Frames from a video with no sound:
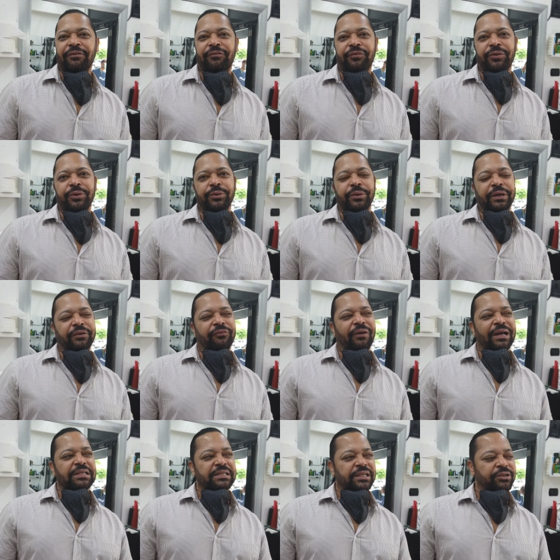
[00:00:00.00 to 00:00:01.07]
If
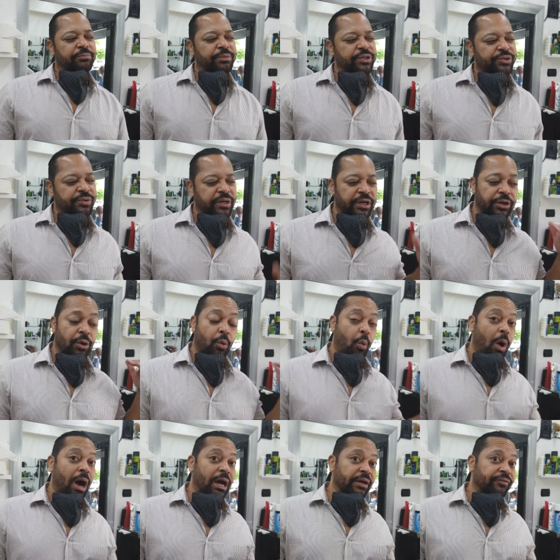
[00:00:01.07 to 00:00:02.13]
I see you mistreating your
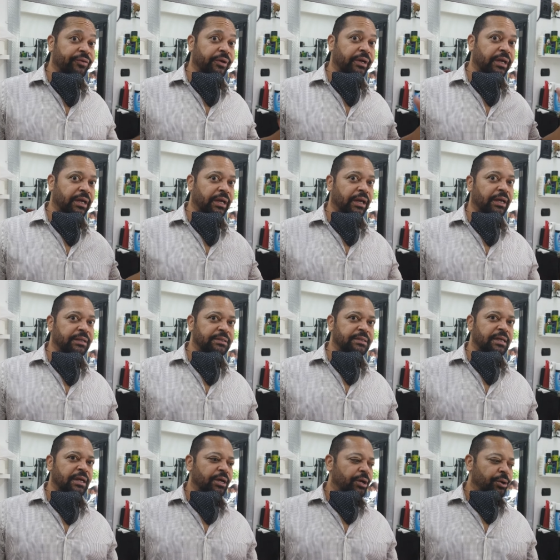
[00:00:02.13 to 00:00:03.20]
wife, your
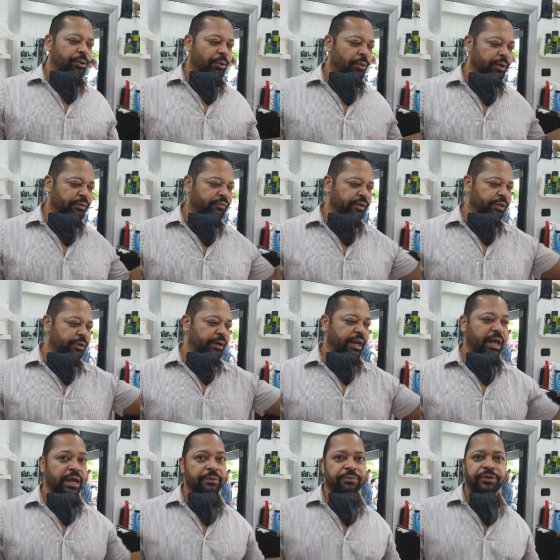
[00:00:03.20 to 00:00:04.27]
kids, or even your
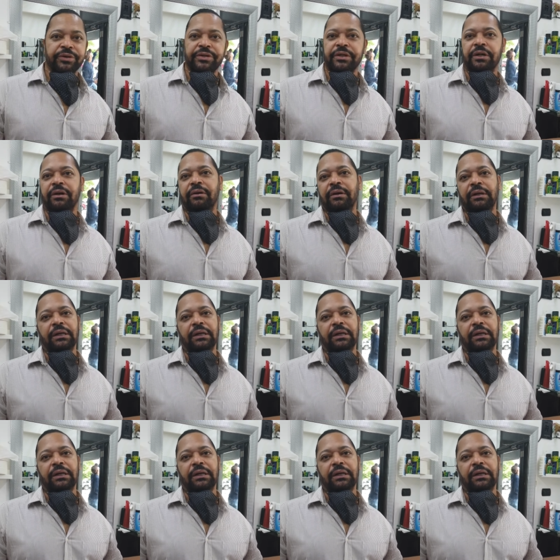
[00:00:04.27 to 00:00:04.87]
neighbors, you know.